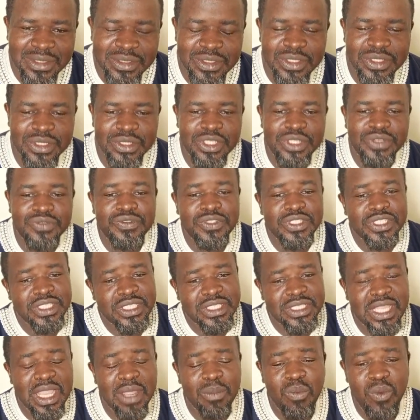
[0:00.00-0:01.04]
If
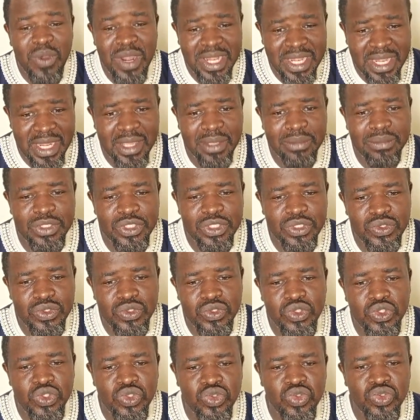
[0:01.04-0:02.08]
it's type 1 diabetes,
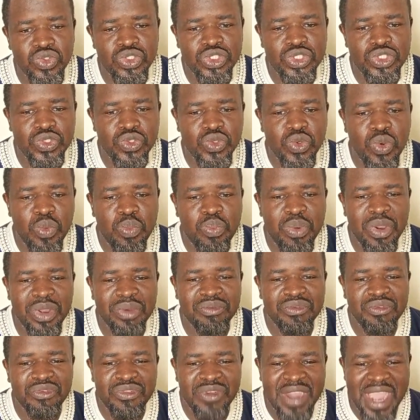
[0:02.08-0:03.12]
you use
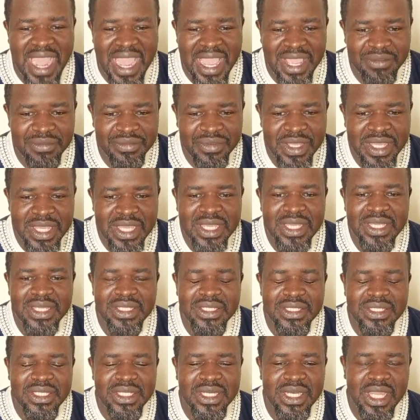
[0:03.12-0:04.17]
0.5
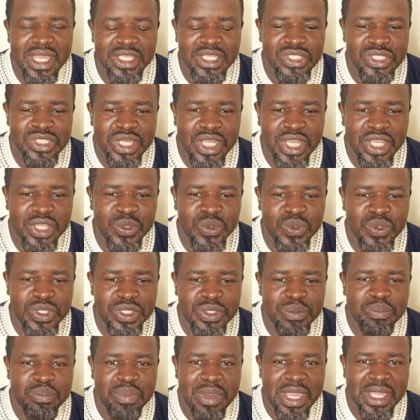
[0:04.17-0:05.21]
international
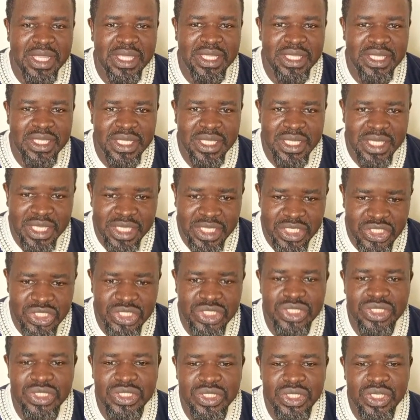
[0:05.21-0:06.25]
unit per
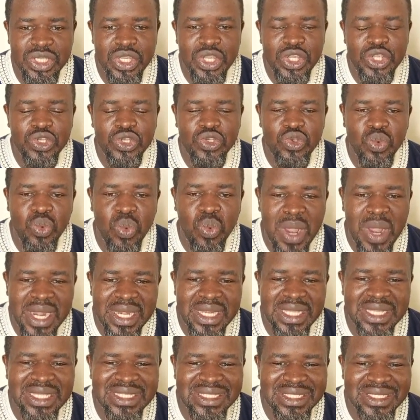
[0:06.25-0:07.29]
kg to
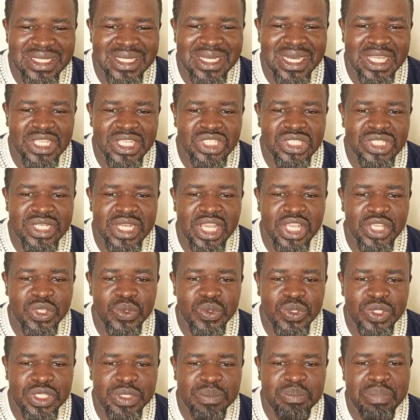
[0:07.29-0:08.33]
1 international
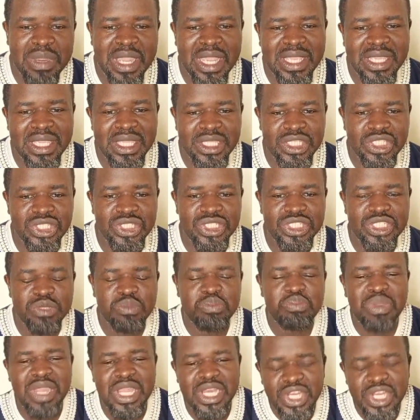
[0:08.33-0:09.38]
unit per kg,
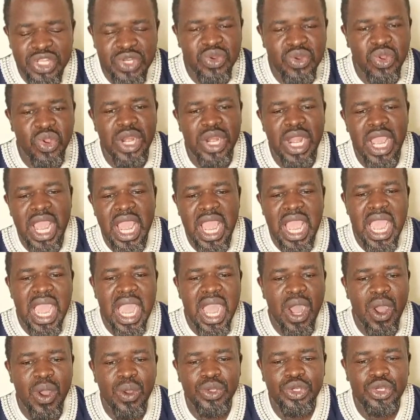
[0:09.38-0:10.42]
depending on
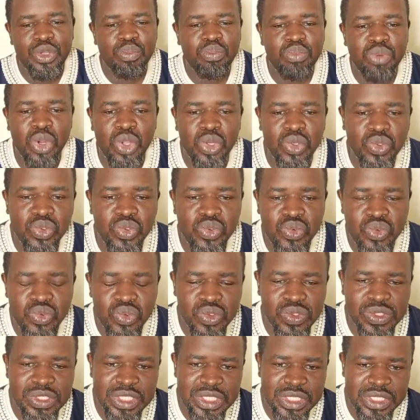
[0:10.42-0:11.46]
how the blood
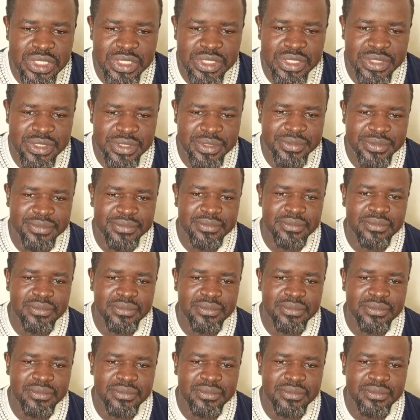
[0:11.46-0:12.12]
glucose is.